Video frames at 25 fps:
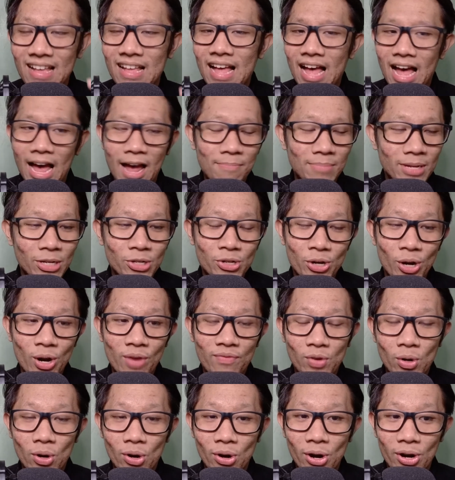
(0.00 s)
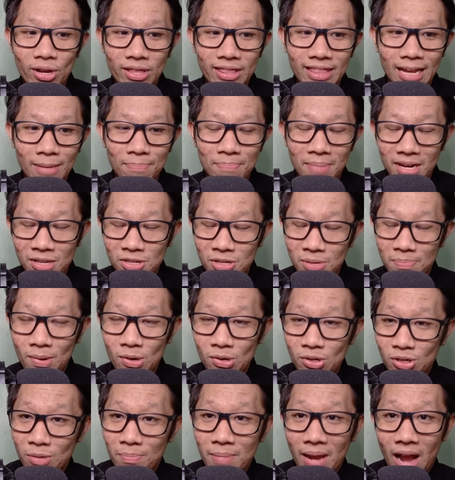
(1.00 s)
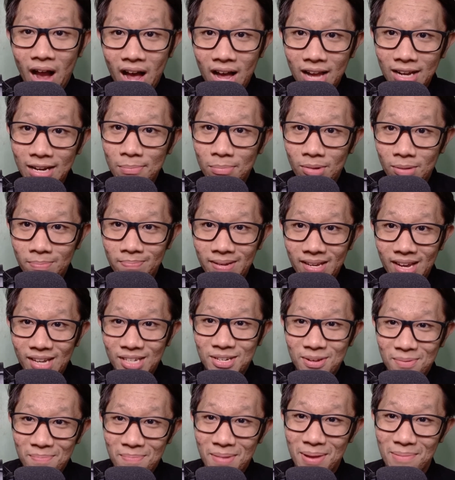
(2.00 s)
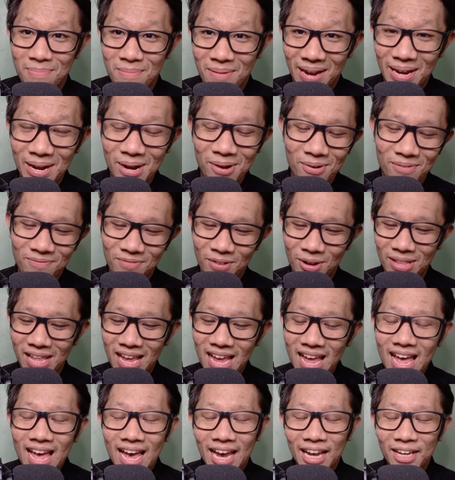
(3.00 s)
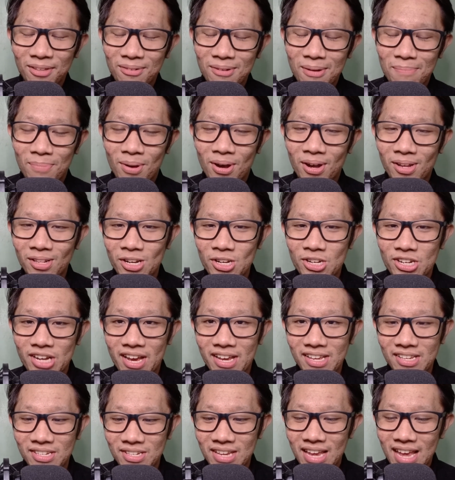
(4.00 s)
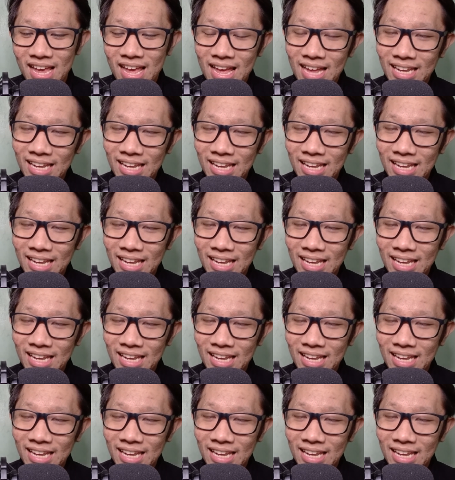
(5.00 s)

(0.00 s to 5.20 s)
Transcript: I'm not sure if you heard that, but it's supposed to be audible because of my microphone. I do apologize.